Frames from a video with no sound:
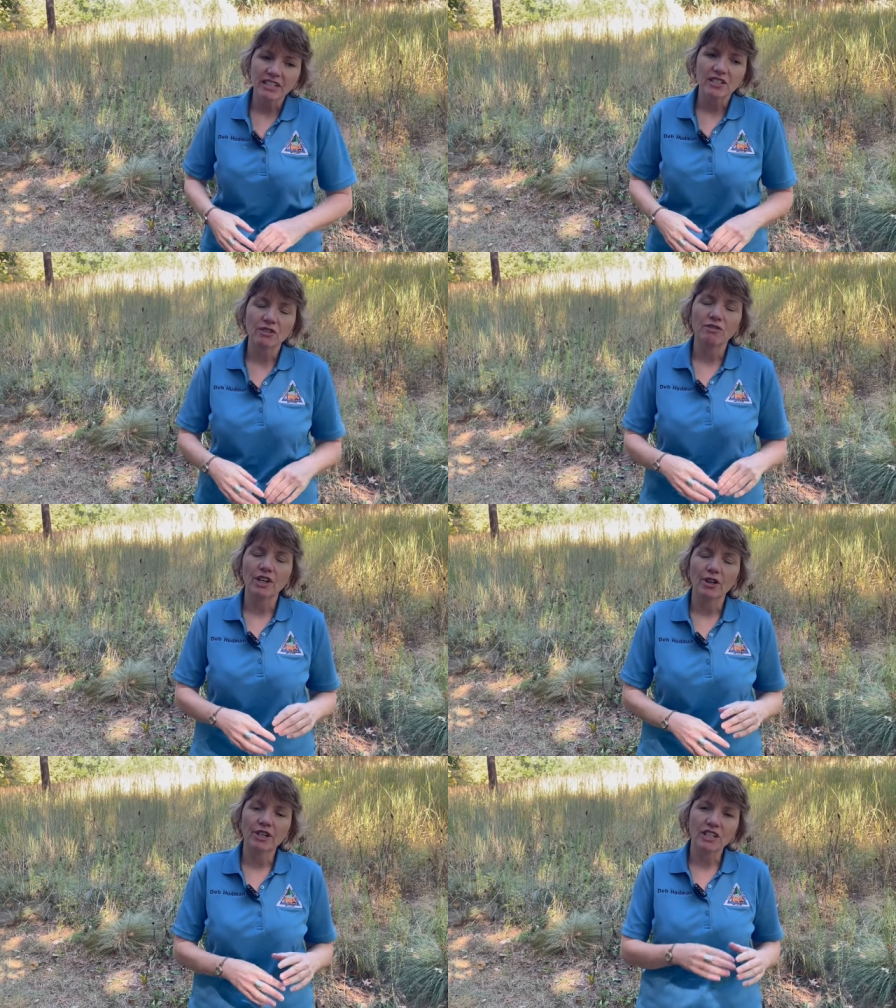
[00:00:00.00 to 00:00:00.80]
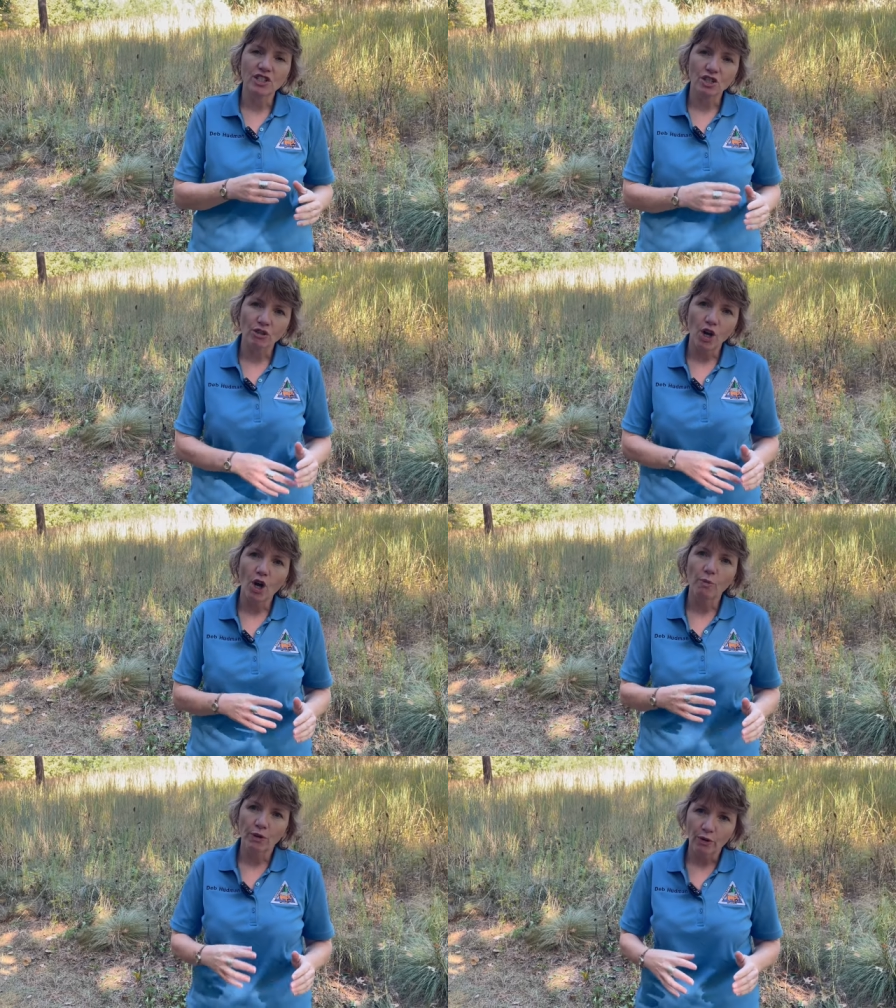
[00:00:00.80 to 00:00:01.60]
is a very
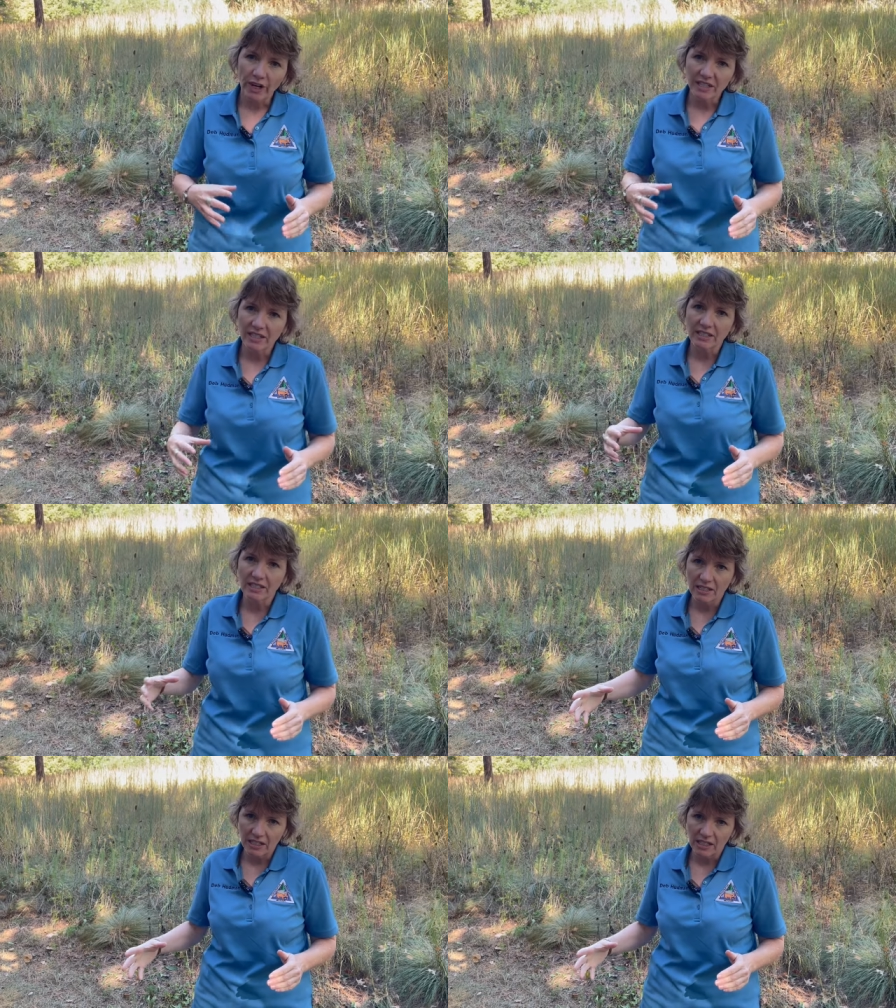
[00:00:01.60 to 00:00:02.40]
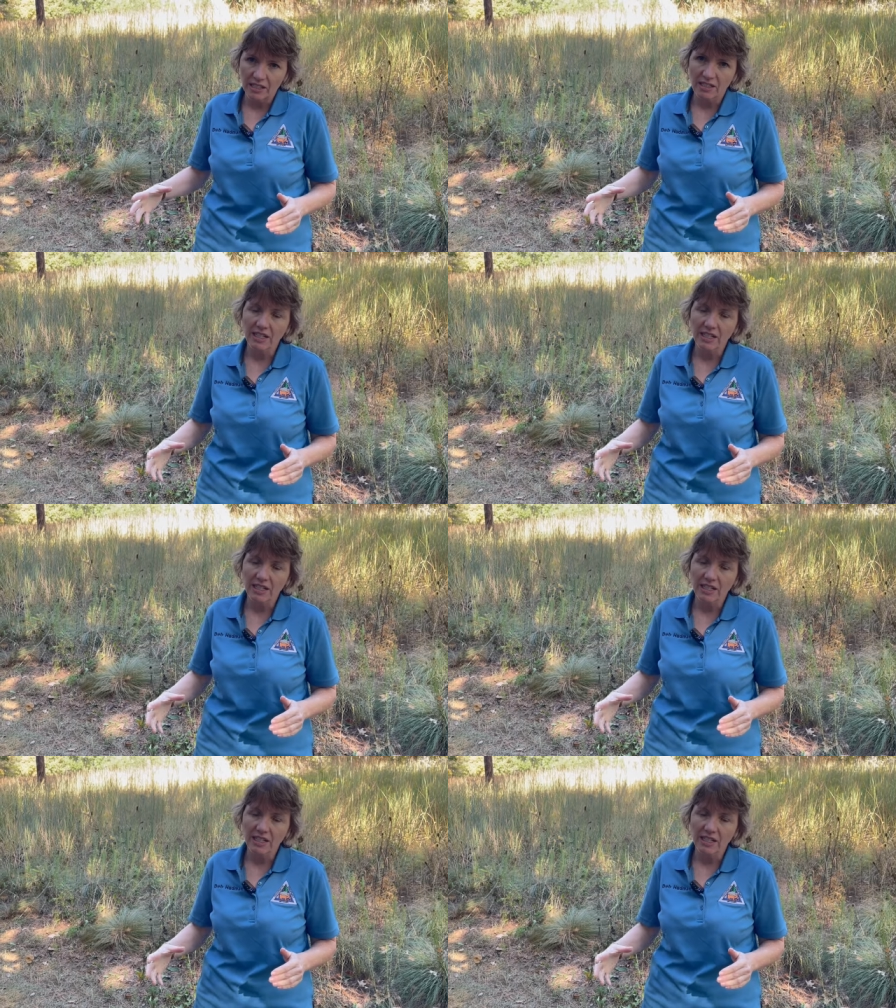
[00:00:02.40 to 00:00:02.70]
slow progressing disease.